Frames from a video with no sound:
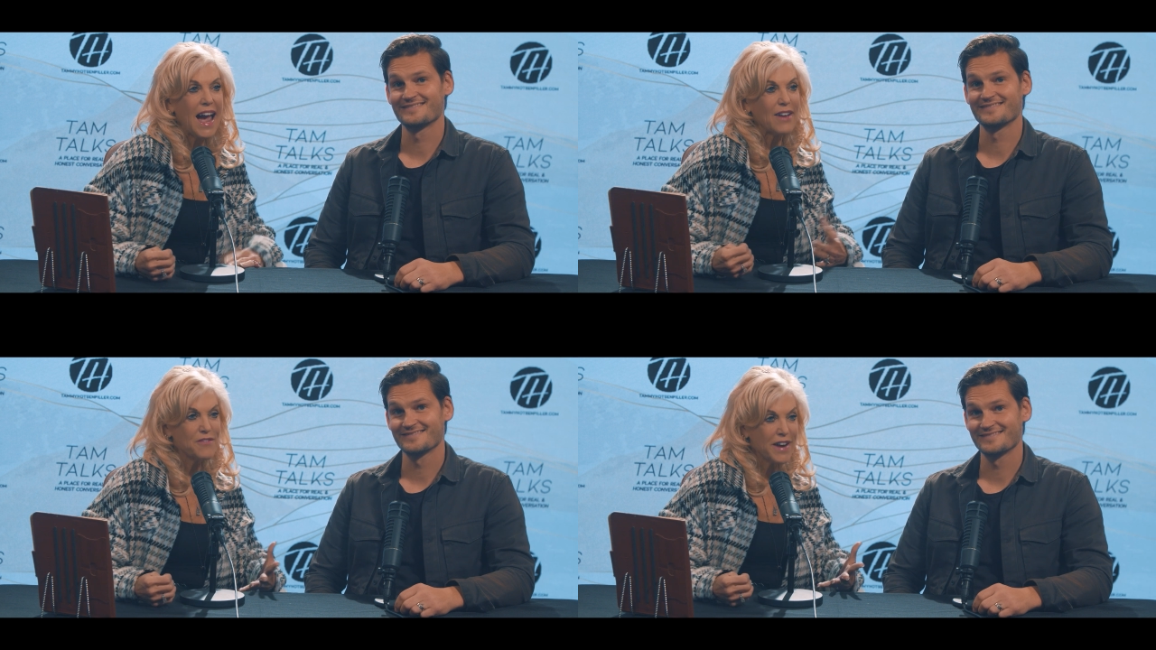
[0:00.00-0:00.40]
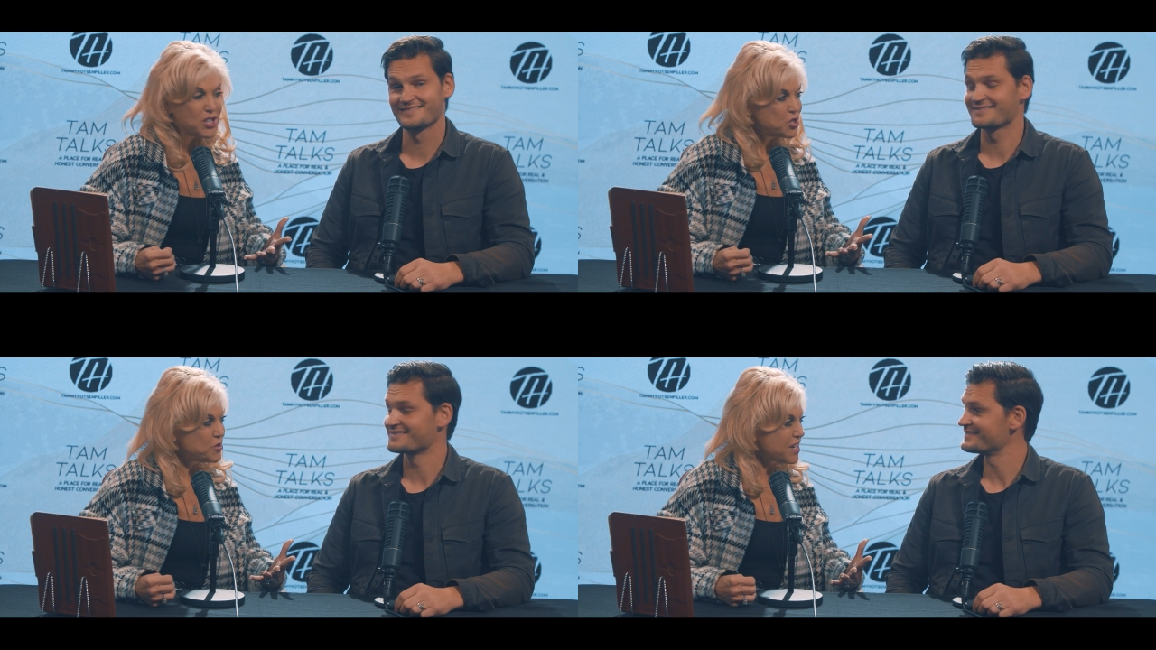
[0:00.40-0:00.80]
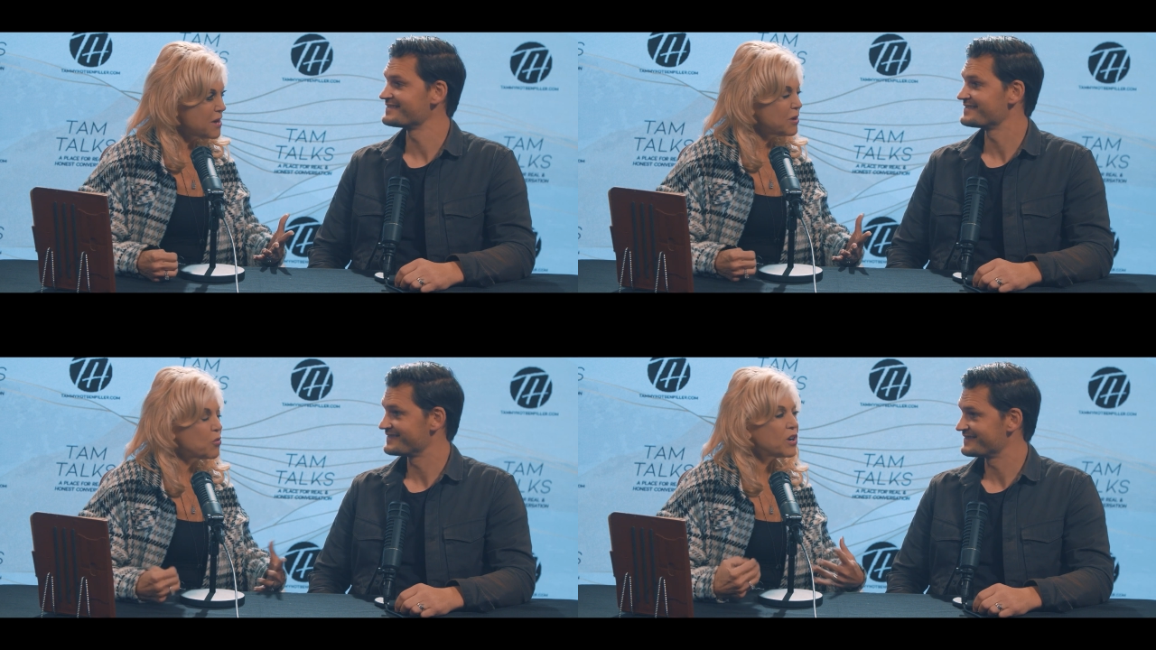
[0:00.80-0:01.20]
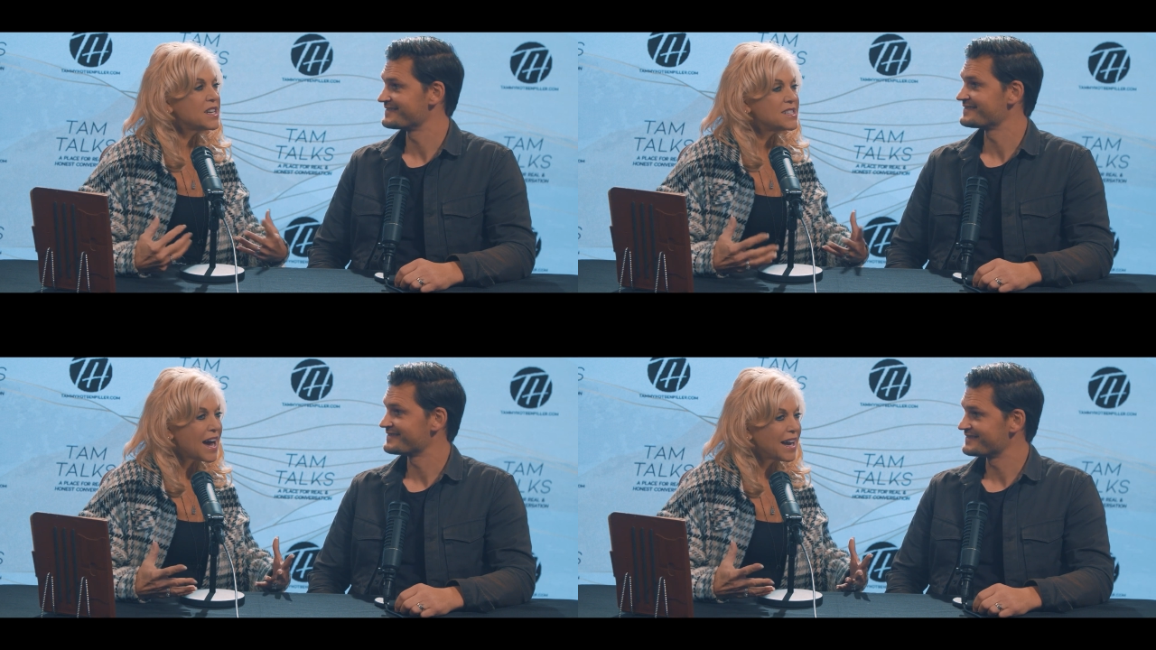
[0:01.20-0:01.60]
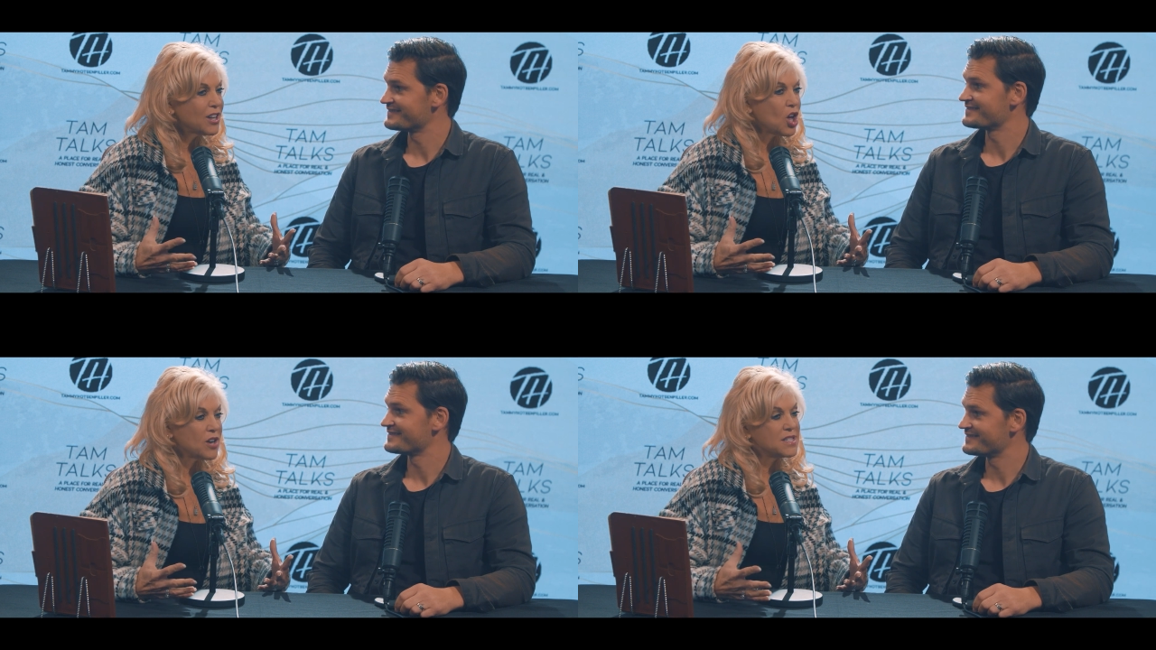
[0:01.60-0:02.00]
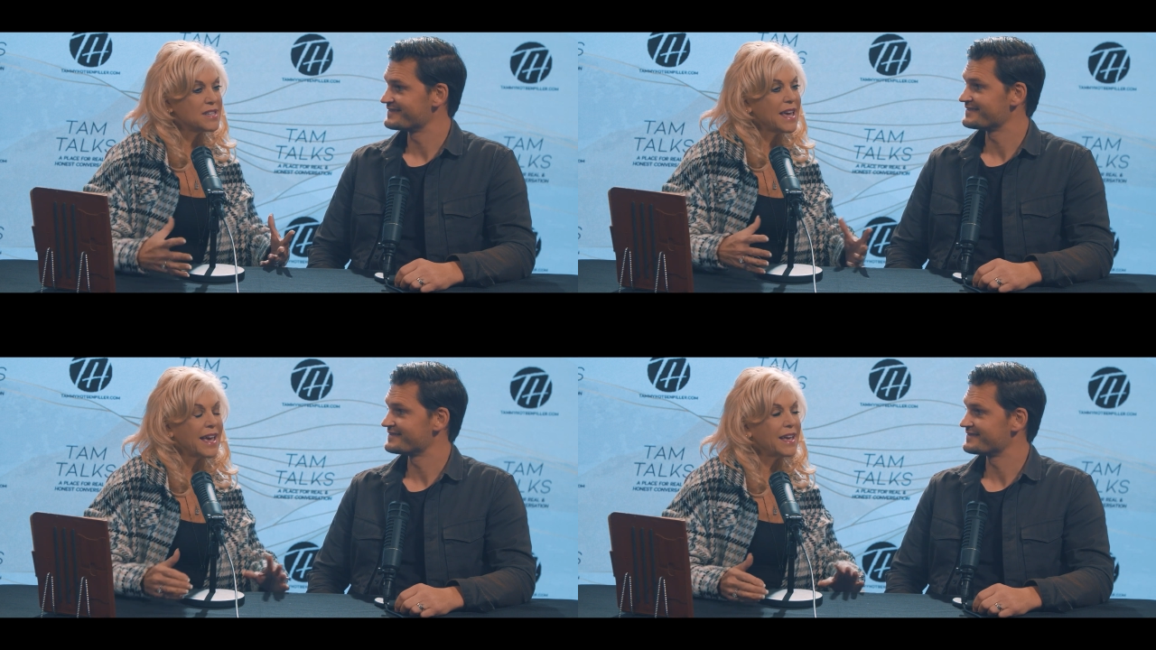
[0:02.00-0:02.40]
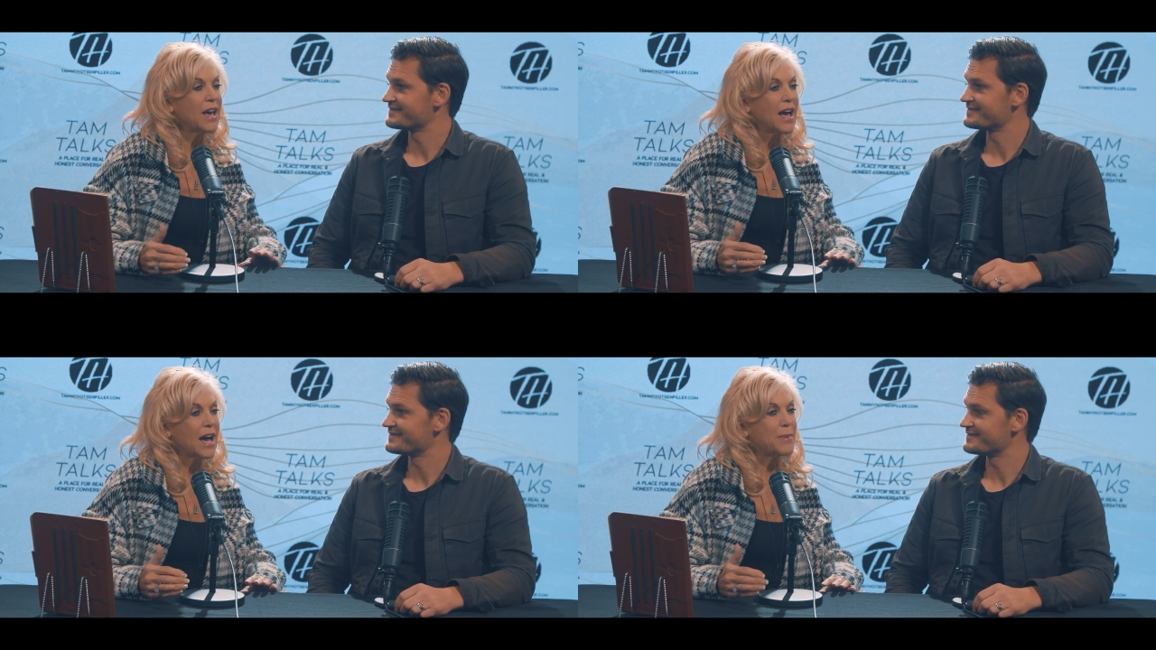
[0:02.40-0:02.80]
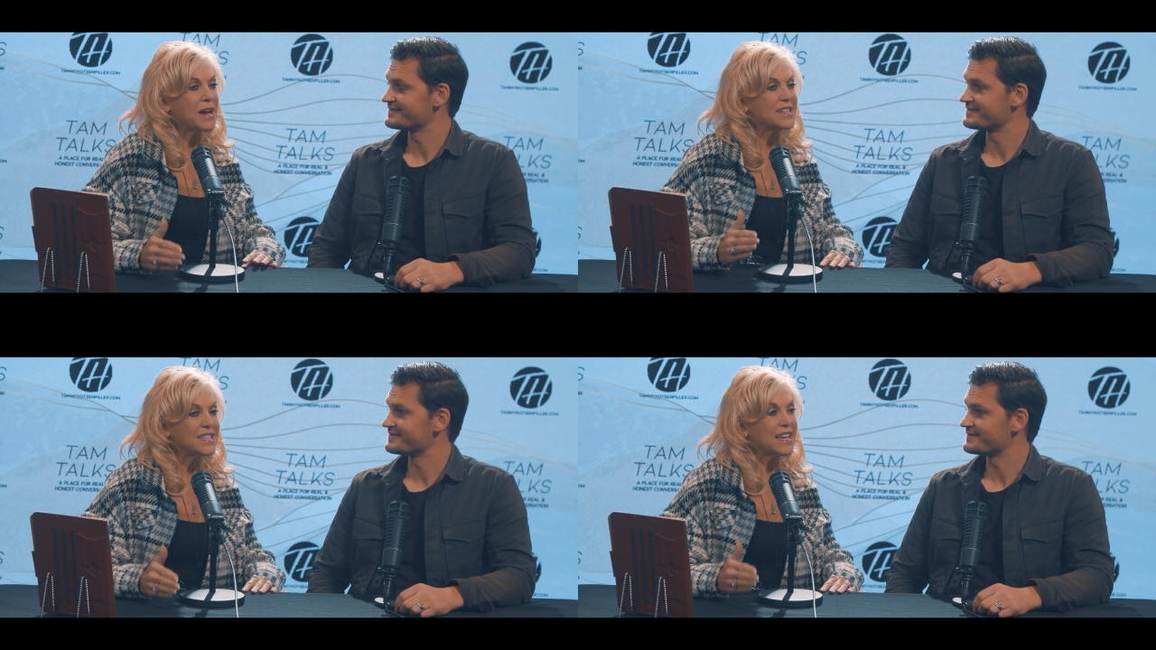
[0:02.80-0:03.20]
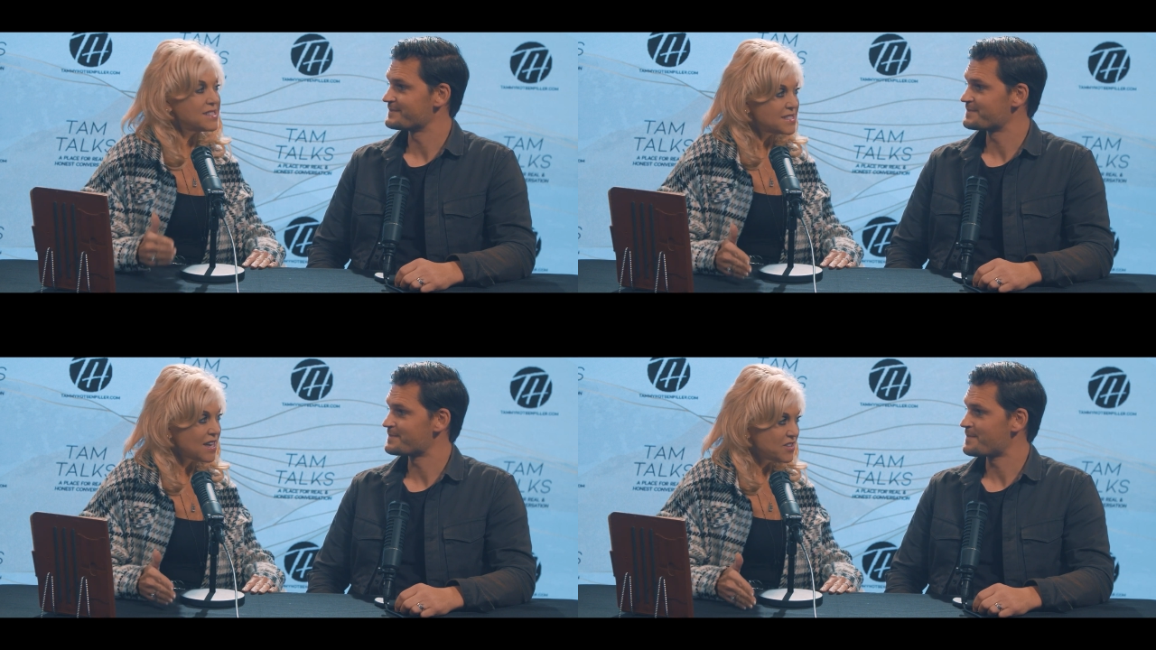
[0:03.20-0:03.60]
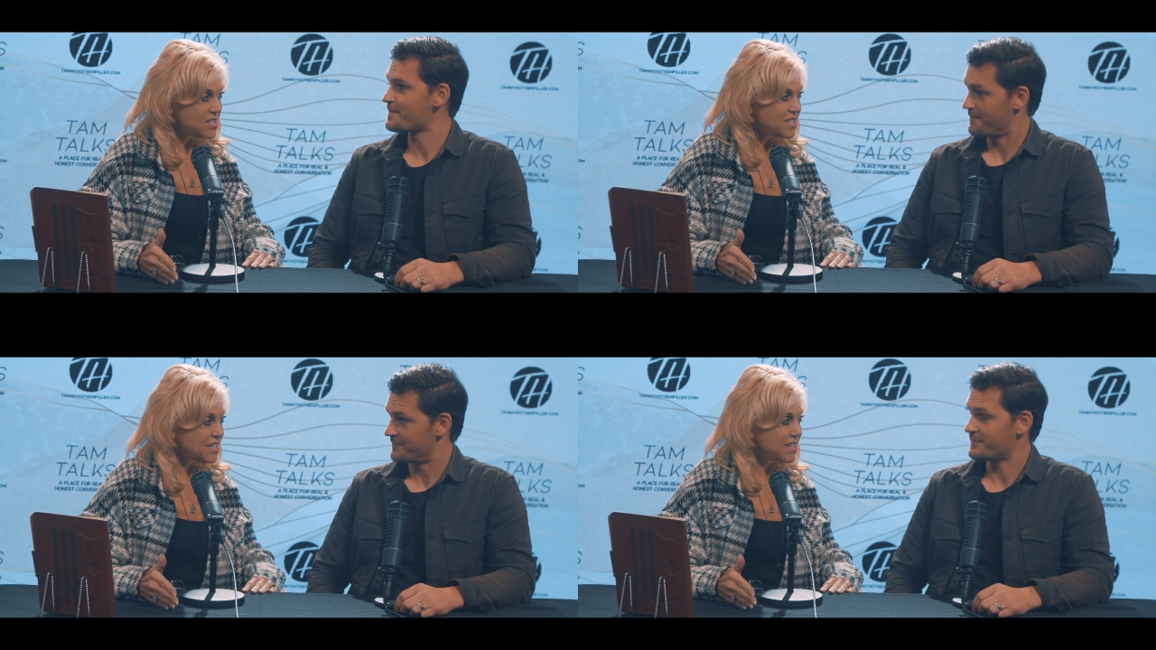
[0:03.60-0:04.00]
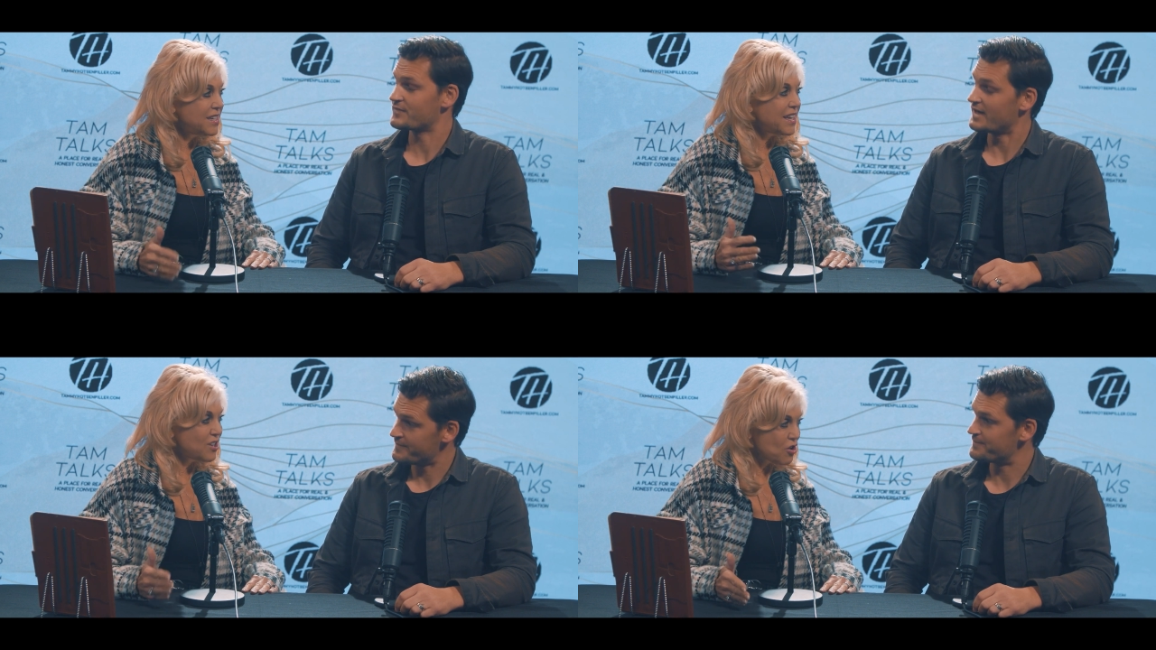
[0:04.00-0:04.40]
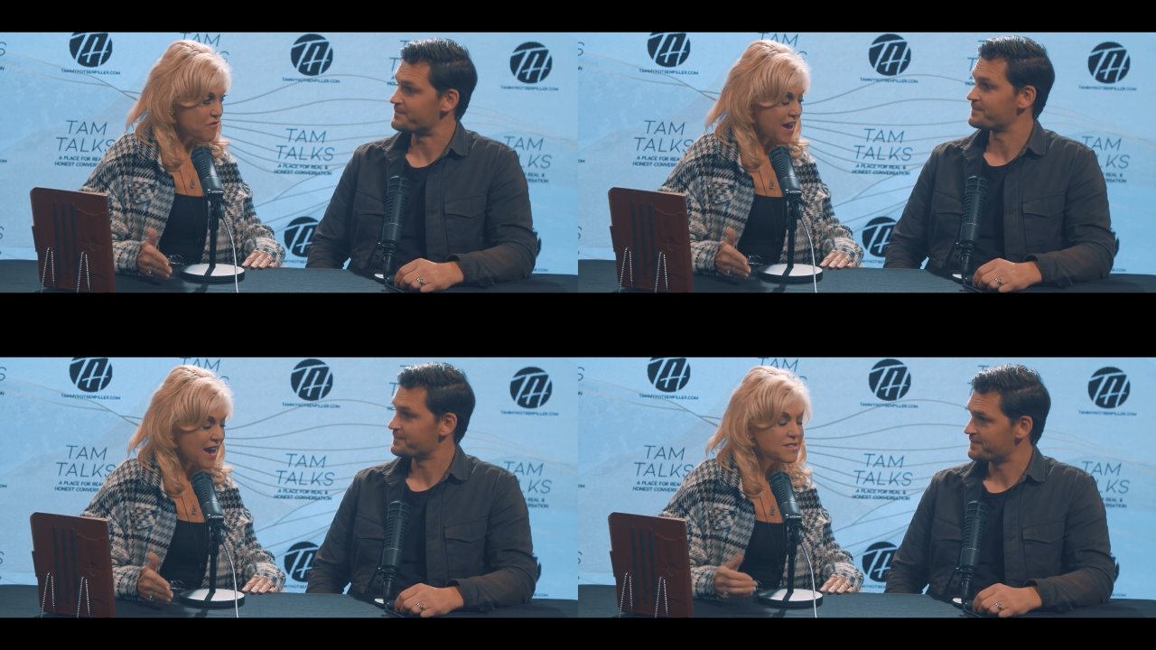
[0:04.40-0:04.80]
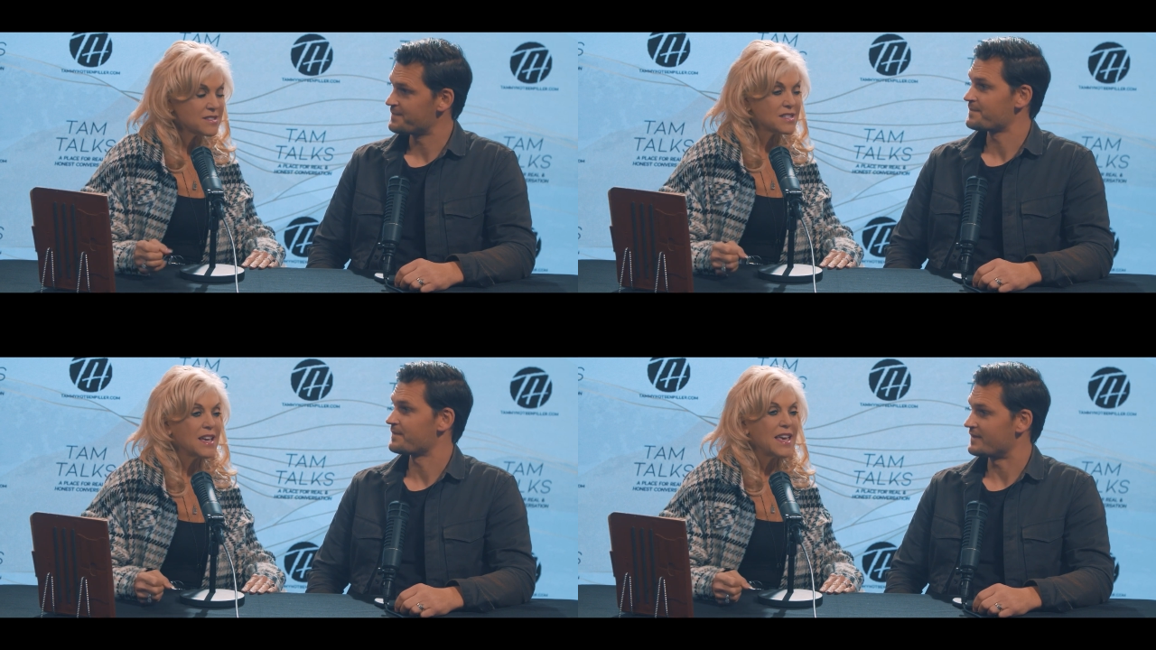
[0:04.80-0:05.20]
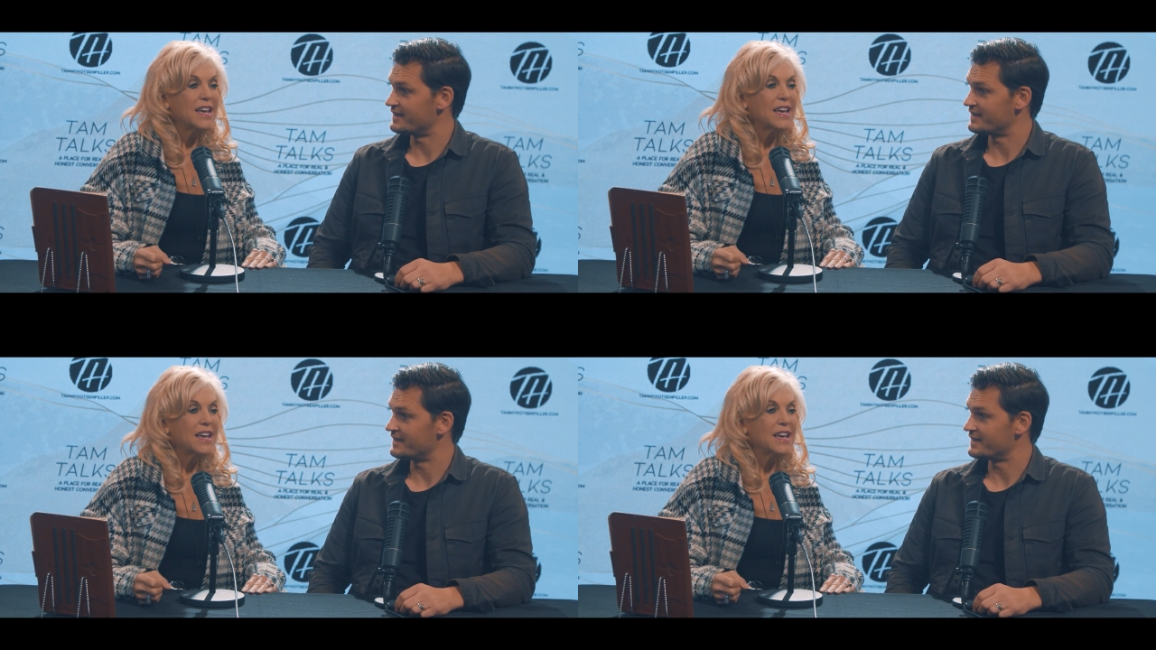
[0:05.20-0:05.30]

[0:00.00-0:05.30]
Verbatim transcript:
Speaker 1: I've invited you to come in. We're going to dialogue today about day 17 okay. in our fast.